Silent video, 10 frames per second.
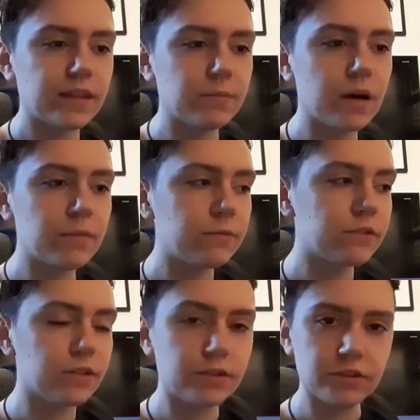my mum
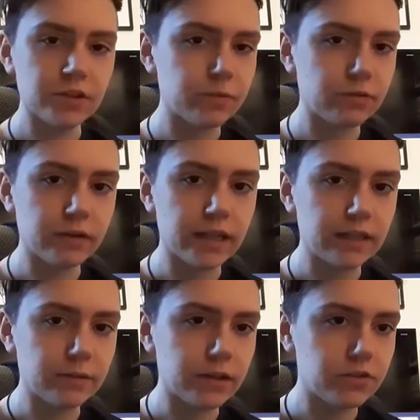was a good sport
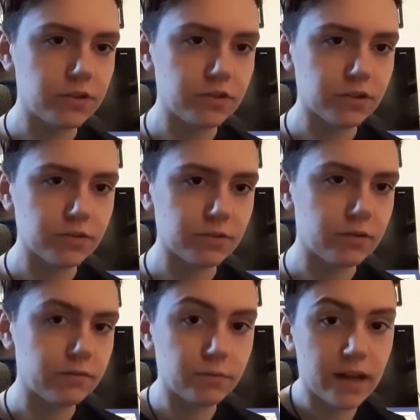anyway, she just sort
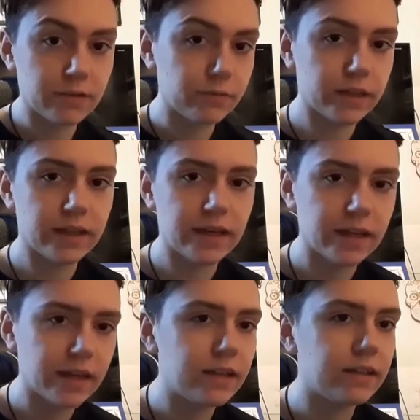of went with
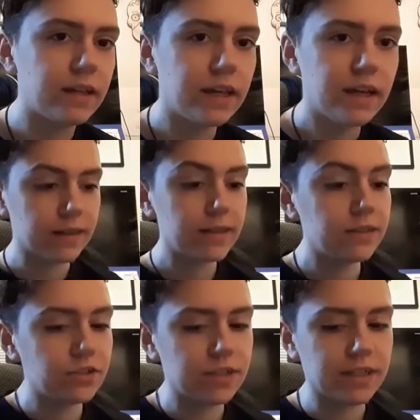it, and I
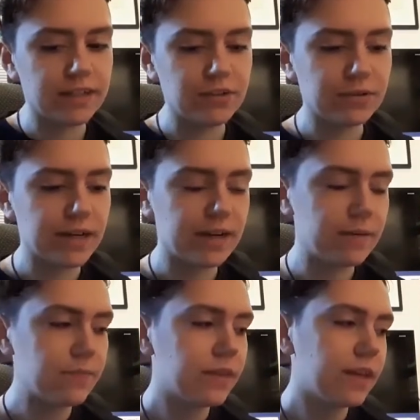think she enjoyed it.